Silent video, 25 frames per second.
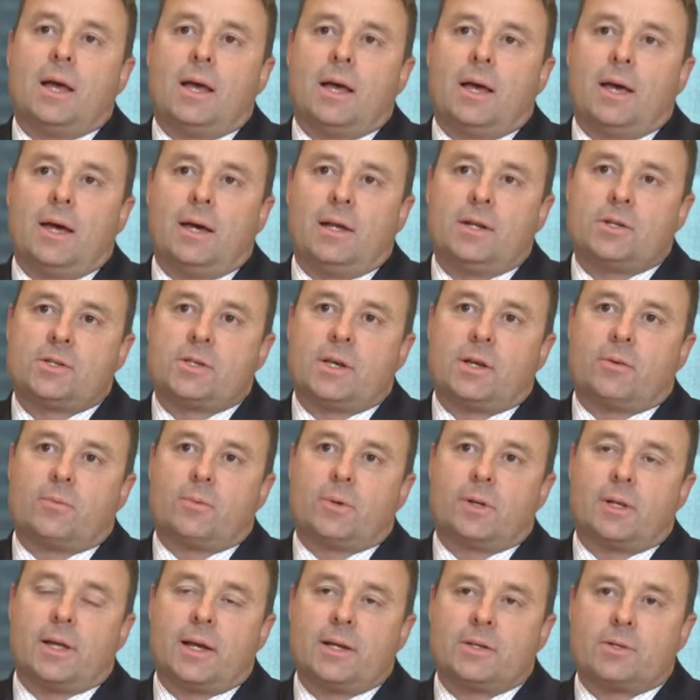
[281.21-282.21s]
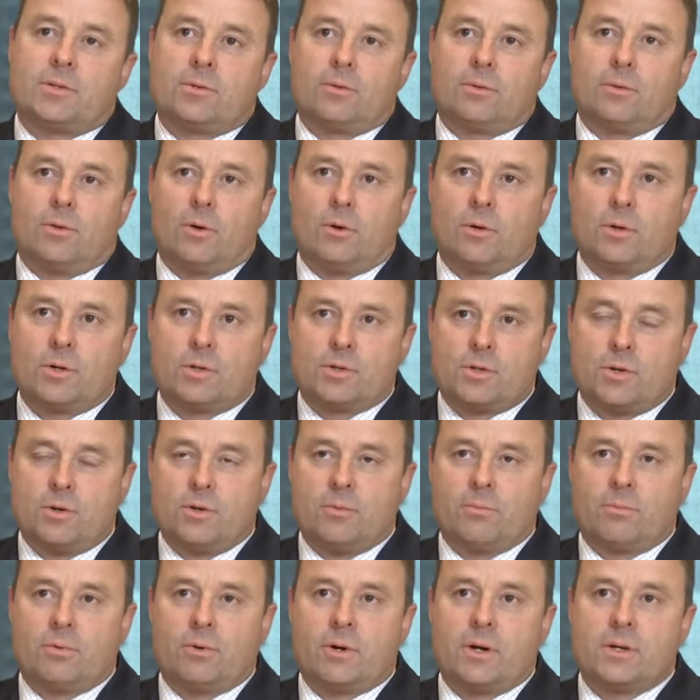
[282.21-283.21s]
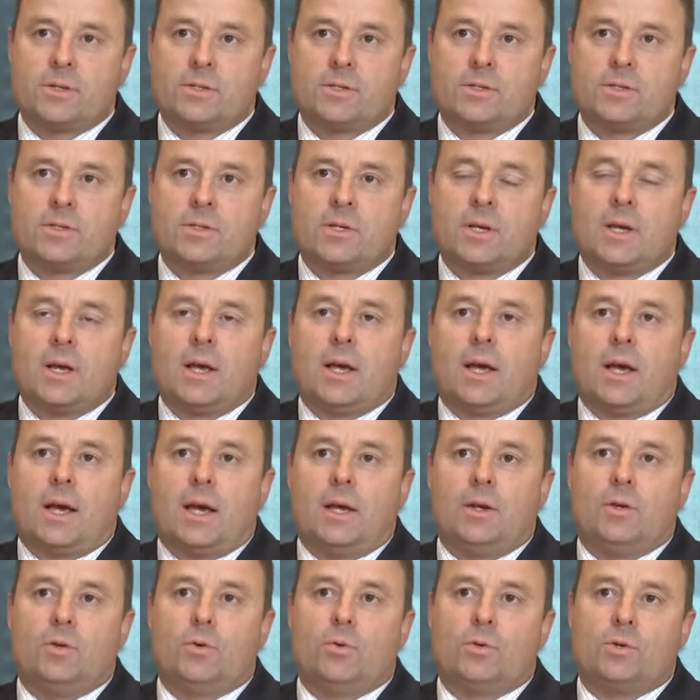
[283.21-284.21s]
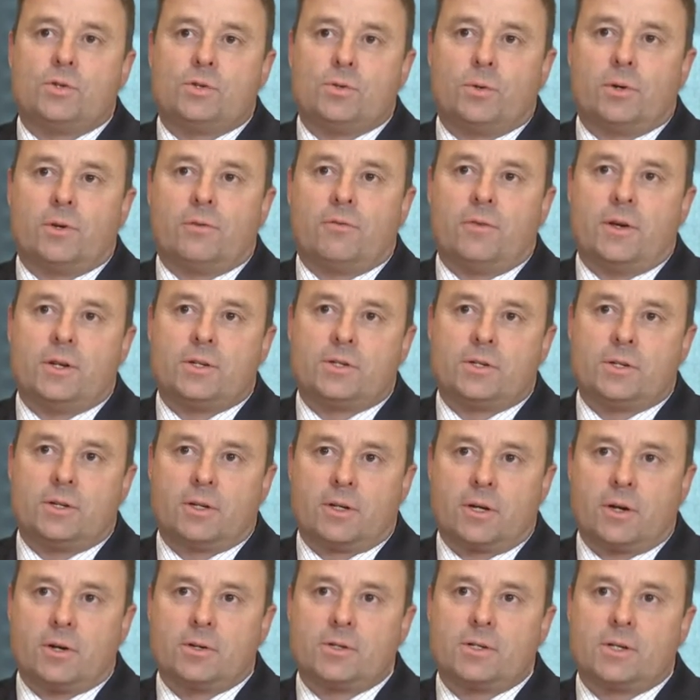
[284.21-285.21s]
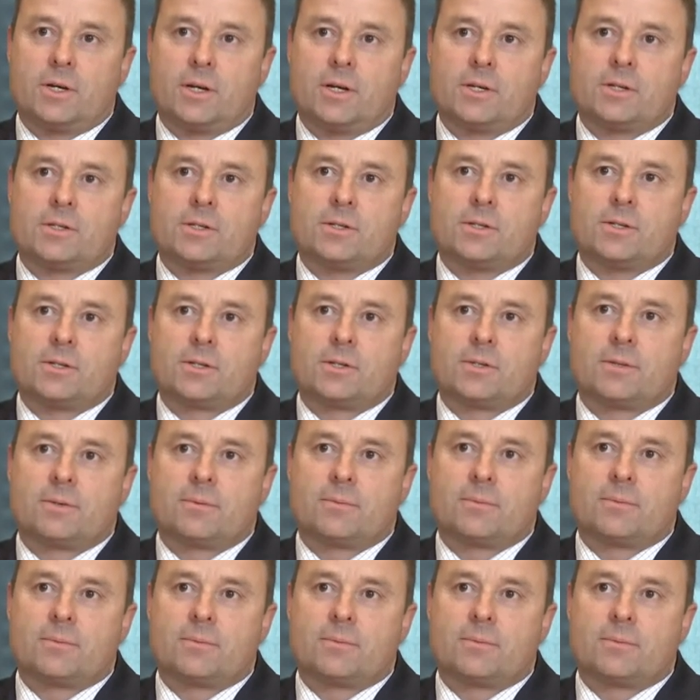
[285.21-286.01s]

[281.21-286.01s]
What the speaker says: How does that relate to longer-term prices and your joint venture negotiations?